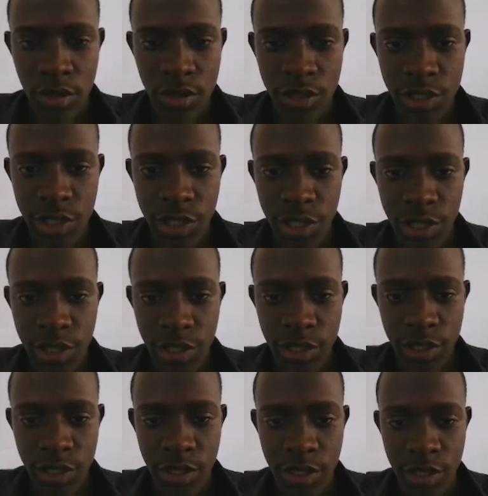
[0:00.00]

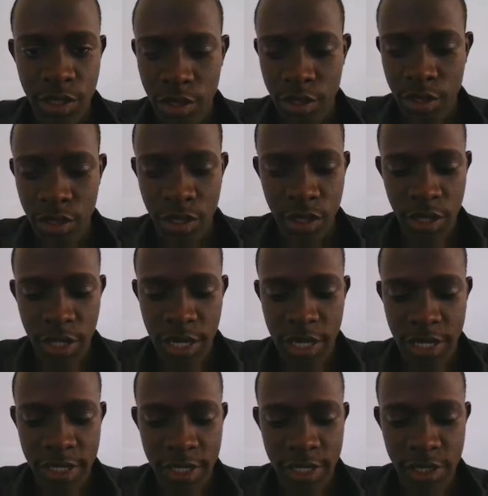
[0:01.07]
login
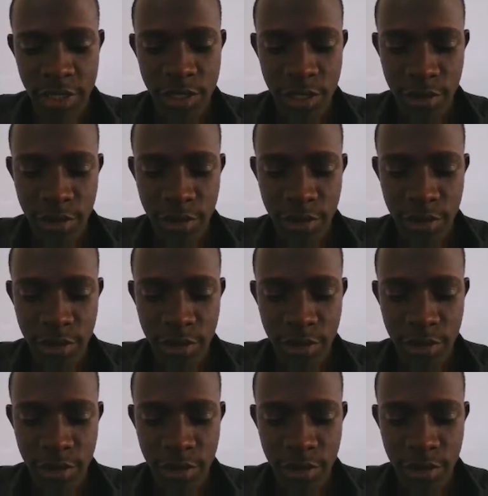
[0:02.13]
links.